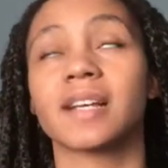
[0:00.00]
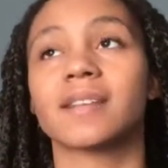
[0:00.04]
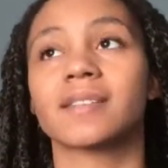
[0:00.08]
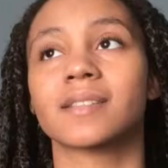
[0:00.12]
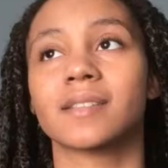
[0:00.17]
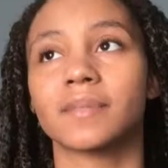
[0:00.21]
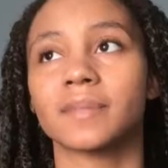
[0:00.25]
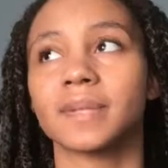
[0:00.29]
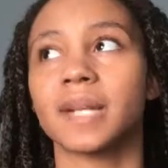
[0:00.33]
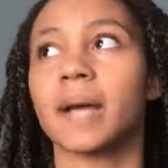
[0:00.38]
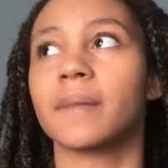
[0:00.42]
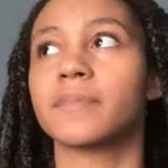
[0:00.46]

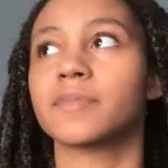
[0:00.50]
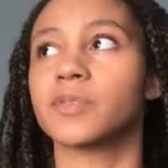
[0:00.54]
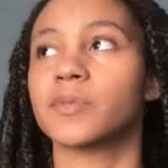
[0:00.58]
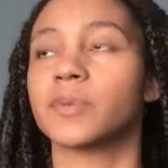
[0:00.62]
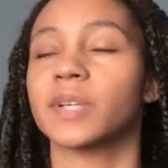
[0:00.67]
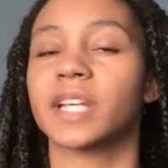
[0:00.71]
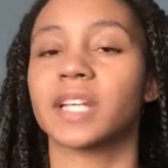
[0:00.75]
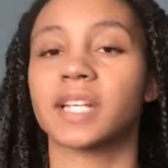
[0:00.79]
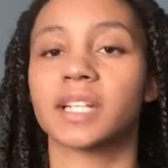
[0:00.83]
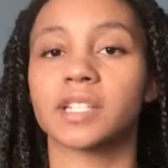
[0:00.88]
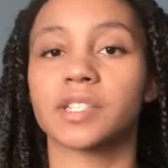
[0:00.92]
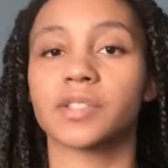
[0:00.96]
Sometimes we
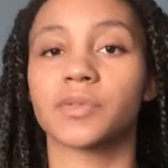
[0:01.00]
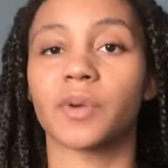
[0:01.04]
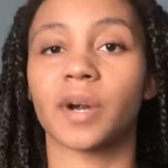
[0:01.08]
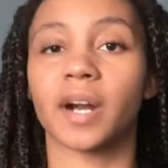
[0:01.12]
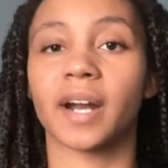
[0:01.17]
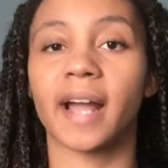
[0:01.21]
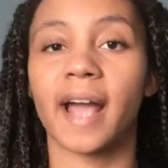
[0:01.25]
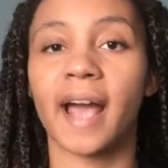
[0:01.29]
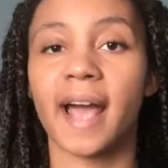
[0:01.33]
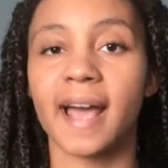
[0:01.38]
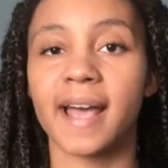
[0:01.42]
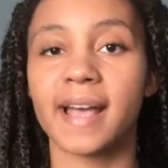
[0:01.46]
get into our
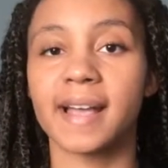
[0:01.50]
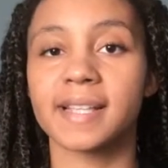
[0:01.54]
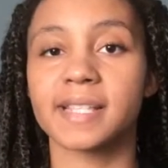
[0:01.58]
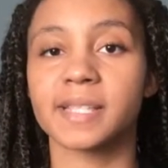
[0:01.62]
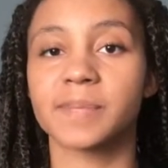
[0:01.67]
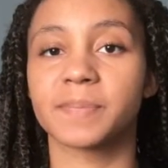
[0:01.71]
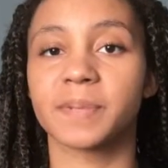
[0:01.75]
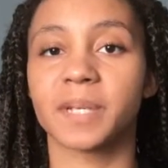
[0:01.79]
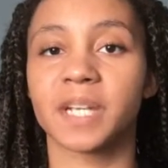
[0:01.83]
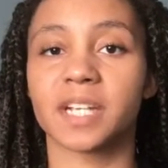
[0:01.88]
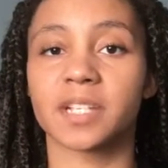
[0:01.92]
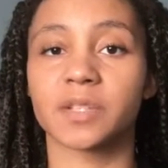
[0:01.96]
heads
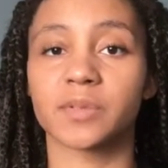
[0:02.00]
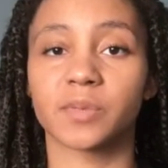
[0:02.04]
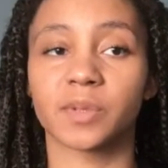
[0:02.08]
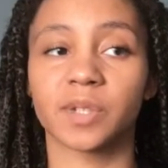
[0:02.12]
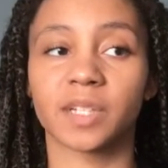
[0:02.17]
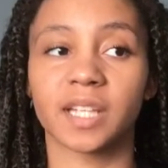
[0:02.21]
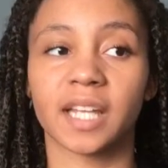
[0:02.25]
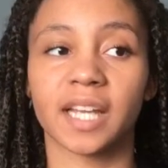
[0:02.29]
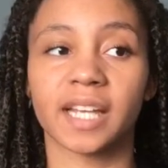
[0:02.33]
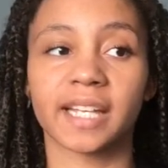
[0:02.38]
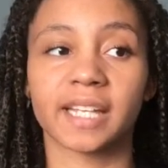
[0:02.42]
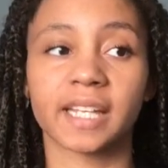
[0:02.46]
because we're
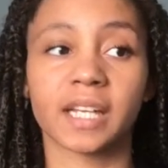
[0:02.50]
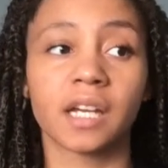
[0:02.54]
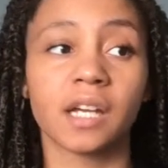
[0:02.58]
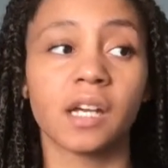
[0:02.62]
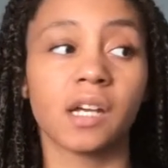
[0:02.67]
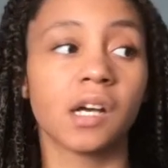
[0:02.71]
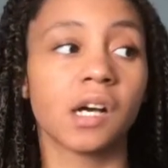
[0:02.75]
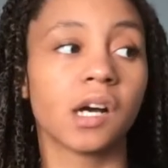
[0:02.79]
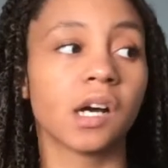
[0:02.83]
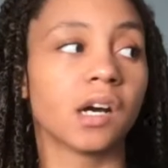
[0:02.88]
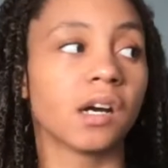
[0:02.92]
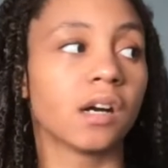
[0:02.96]
like
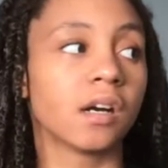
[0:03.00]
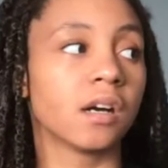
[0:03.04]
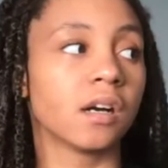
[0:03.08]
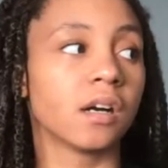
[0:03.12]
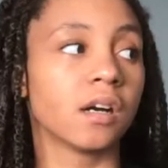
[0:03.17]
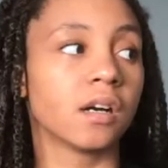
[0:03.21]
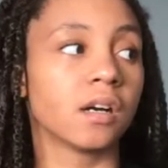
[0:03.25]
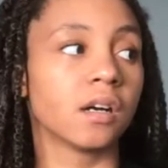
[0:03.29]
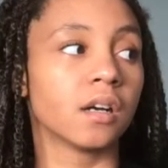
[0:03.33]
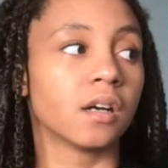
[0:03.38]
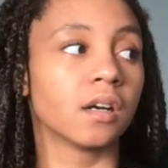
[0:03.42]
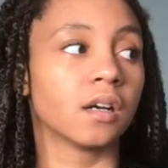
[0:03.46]

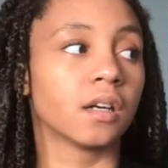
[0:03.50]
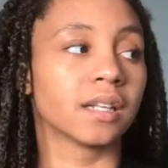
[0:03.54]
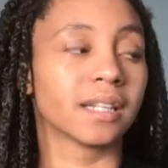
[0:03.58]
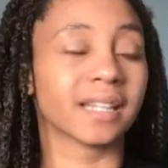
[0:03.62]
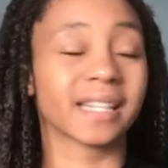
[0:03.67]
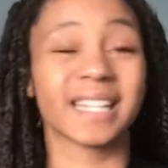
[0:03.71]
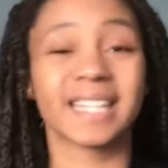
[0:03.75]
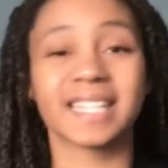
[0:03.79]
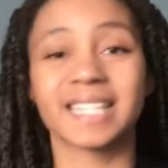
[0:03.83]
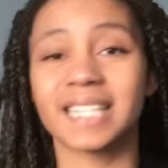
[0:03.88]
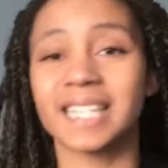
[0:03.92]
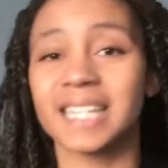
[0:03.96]

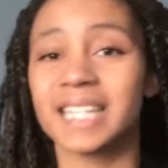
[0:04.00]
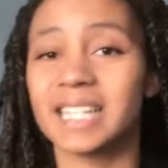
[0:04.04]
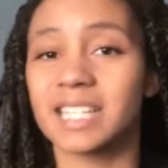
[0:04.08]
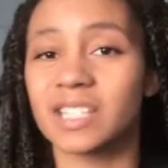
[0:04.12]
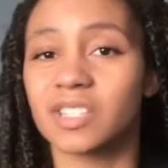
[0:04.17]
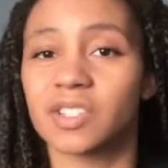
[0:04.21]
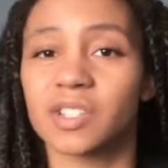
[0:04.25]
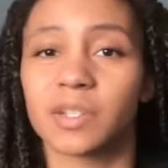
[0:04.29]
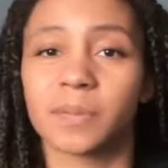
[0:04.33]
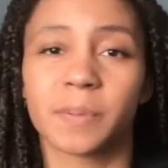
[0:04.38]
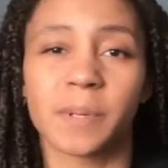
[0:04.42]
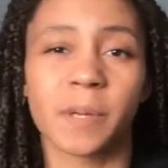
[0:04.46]
listening
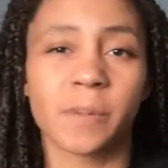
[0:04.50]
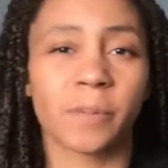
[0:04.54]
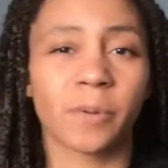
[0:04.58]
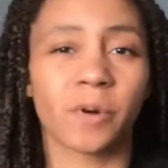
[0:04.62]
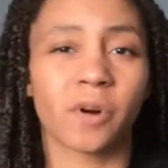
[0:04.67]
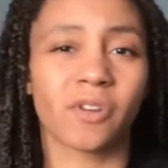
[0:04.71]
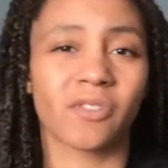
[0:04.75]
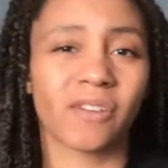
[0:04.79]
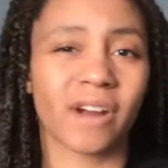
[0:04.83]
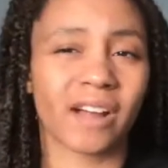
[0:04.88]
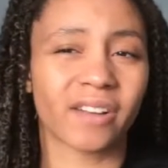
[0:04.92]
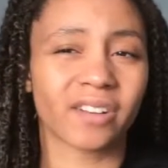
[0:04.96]
to the
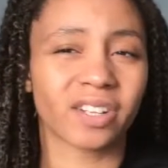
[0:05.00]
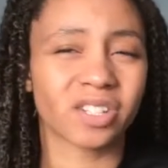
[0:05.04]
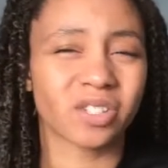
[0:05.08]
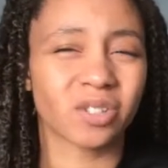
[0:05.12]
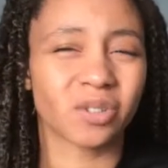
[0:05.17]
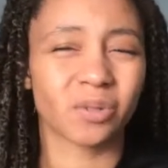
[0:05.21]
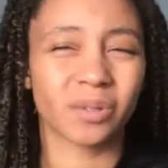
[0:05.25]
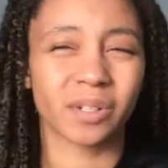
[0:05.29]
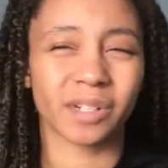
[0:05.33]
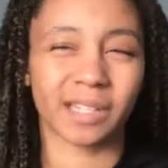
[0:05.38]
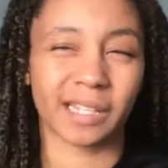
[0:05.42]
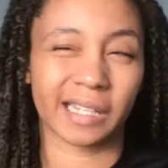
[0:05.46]
people around us
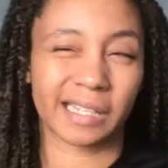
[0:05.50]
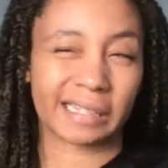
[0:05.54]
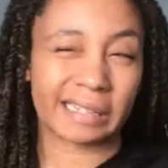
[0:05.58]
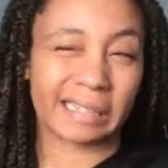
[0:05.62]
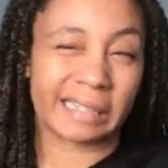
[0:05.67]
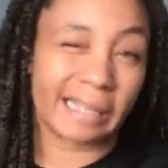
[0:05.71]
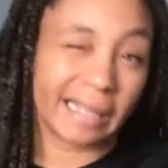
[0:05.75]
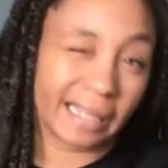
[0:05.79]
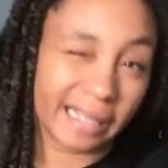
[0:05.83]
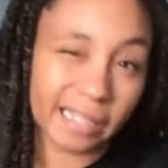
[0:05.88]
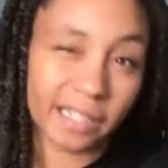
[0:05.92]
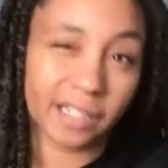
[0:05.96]
who are like
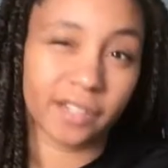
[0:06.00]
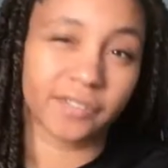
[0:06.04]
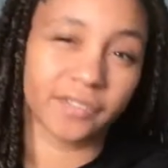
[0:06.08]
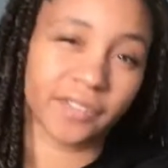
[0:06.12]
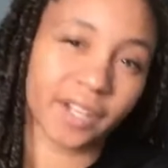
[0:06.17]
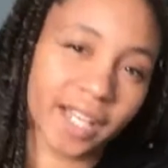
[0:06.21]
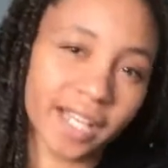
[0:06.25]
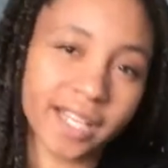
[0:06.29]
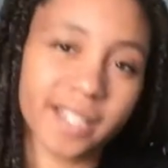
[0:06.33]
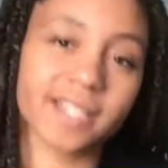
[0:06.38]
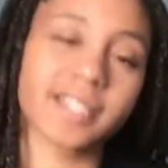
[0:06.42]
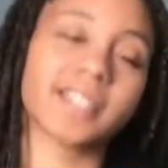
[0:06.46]
negative
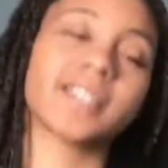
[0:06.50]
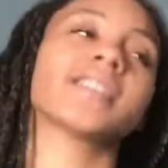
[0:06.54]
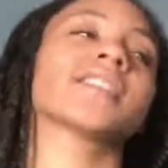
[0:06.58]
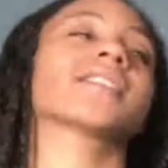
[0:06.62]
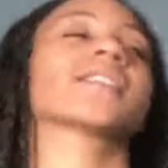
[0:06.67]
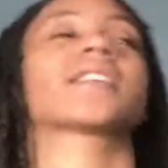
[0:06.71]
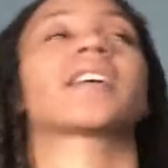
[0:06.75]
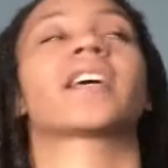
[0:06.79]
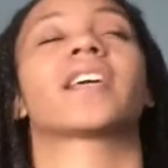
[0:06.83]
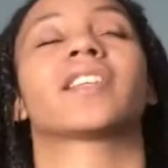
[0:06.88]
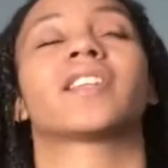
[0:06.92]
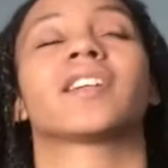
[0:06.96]

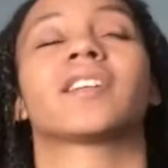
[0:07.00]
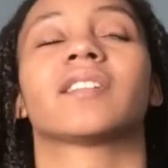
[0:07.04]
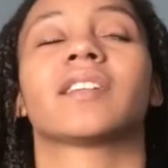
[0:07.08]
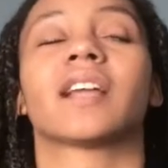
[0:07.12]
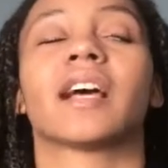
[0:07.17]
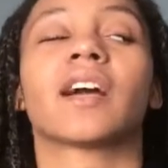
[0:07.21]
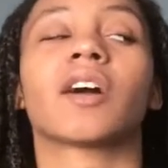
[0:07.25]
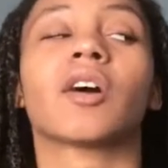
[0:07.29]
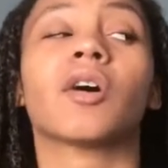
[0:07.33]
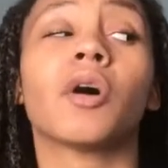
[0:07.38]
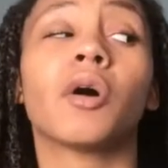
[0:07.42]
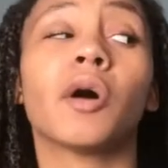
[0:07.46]
Nancy's, and they're
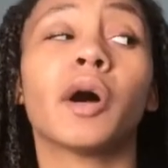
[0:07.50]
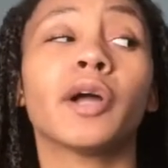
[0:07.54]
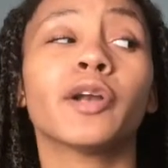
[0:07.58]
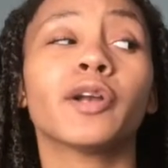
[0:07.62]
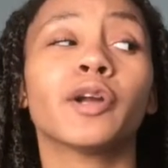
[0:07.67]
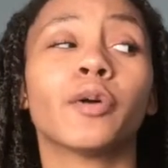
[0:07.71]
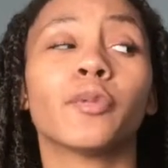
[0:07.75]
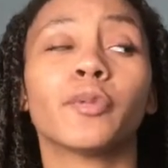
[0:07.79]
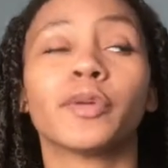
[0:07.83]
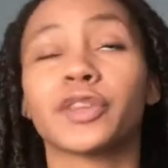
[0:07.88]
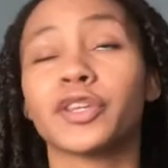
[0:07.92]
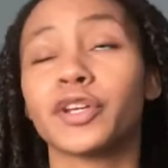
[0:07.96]
like, oh, I
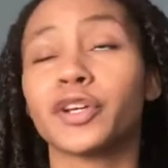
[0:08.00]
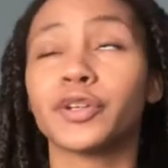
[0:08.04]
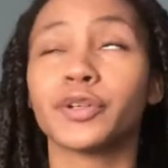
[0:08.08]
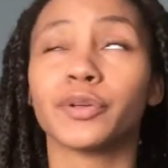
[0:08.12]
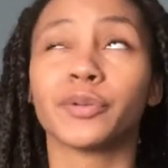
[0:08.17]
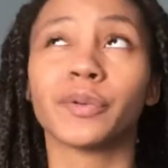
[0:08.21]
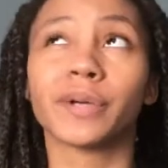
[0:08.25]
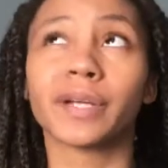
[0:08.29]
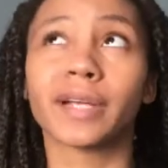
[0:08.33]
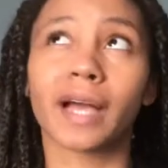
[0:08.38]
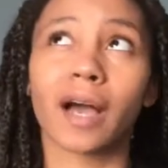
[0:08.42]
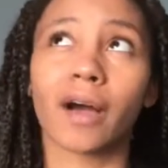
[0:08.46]
know what they're
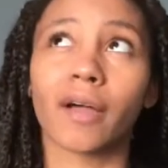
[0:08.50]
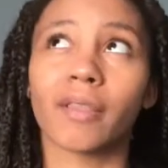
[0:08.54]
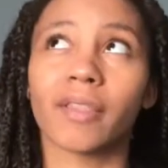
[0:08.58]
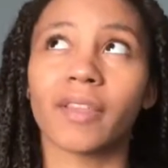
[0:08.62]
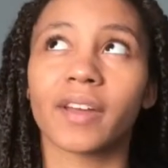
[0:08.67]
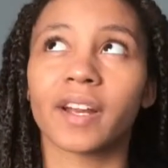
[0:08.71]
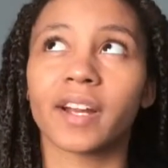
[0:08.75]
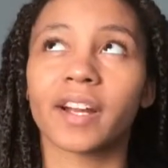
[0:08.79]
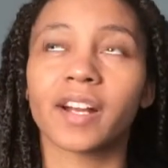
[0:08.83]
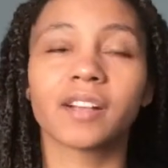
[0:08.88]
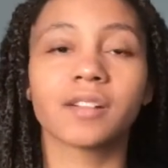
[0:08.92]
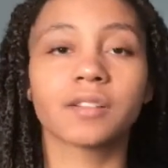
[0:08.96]
doing out
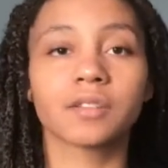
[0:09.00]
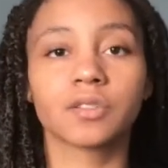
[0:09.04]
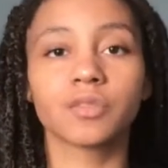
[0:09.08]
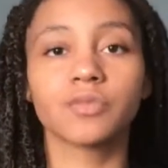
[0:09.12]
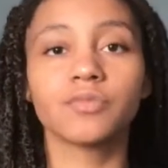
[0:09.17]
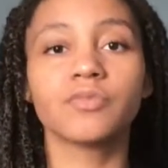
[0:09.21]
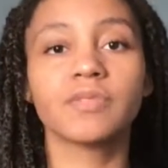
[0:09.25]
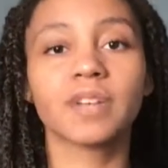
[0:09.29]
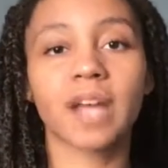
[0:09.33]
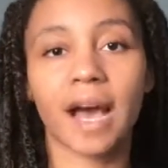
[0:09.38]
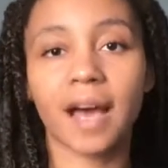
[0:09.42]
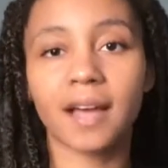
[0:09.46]
there.
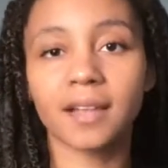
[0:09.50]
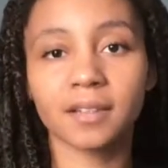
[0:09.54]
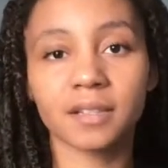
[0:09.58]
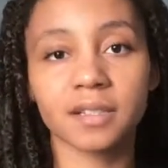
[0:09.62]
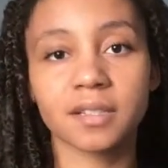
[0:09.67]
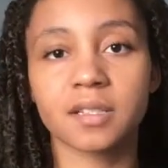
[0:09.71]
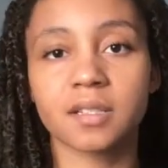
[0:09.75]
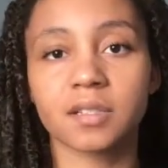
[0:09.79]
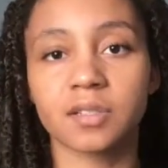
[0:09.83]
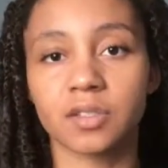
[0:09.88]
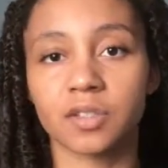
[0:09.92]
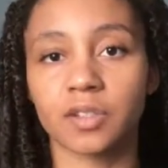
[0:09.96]
Do not
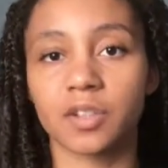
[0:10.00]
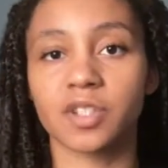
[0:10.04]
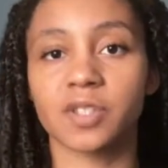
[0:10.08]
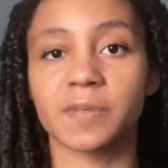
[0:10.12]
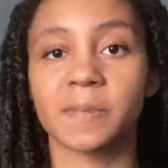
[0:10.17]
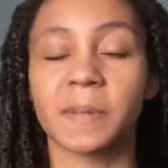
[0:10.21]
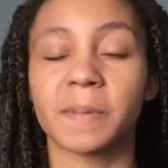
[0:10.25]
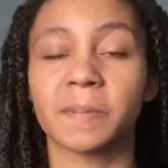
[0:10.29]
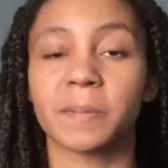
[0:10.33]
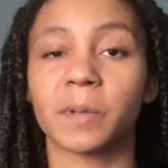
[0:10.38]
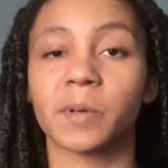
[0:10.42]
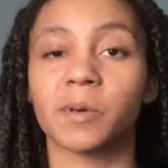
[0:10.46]
listen to those
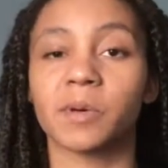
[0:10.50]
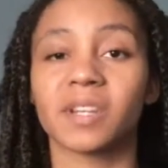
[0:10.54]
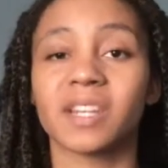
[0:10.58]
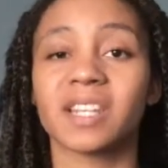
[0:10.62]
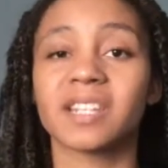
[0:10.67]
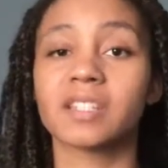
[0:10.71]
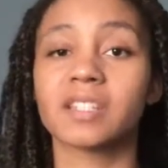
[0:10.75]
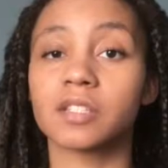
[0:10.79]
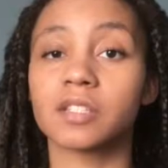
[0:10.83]
people.